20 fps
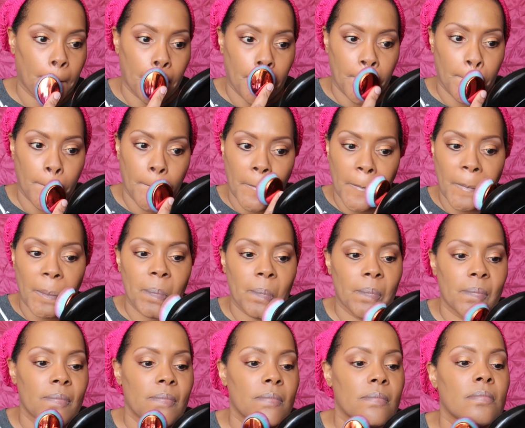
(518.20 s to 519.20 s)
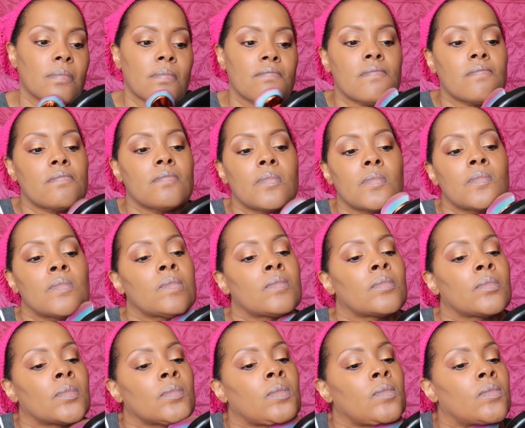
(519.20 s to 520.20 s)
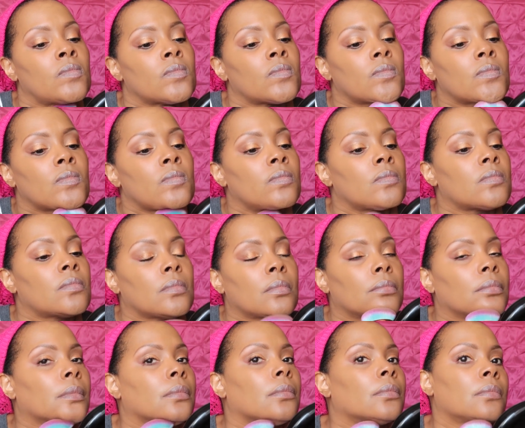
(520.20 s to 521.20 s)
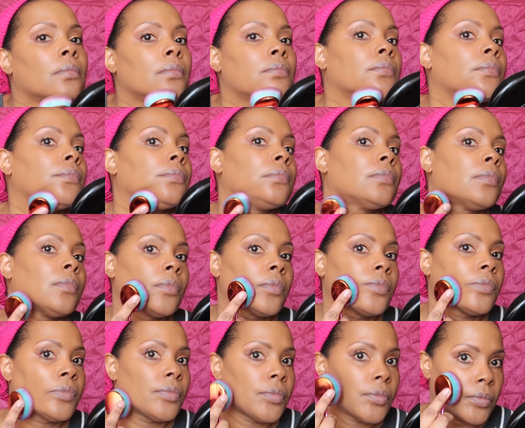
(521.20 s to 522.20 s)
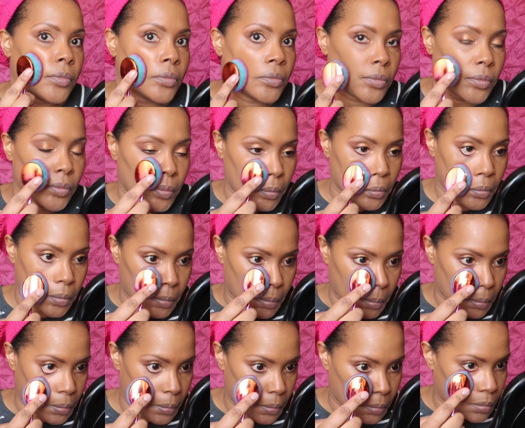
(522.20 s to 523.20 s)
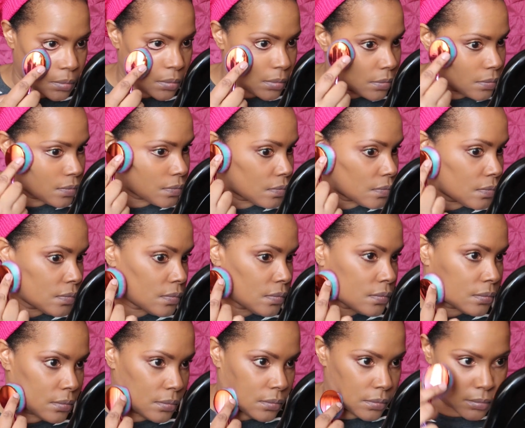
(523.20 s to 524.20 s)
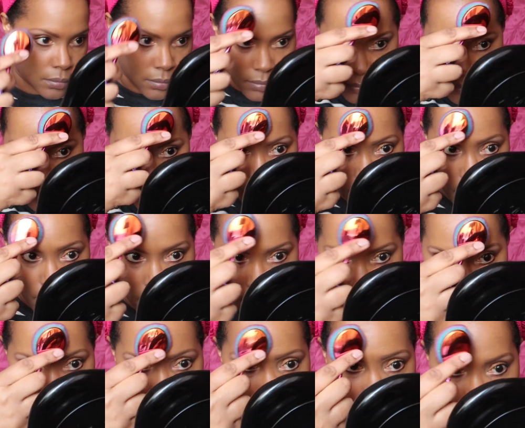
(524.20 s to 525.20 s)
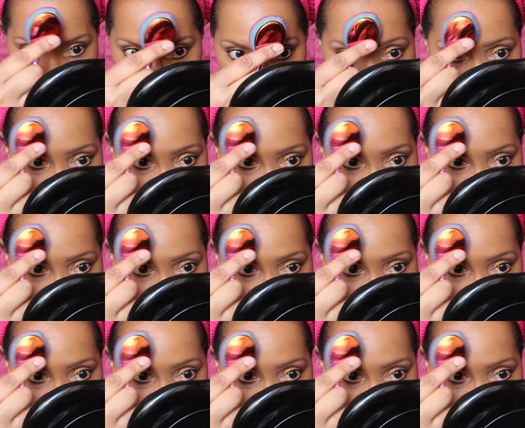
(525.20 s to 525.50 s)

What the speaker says: (silence)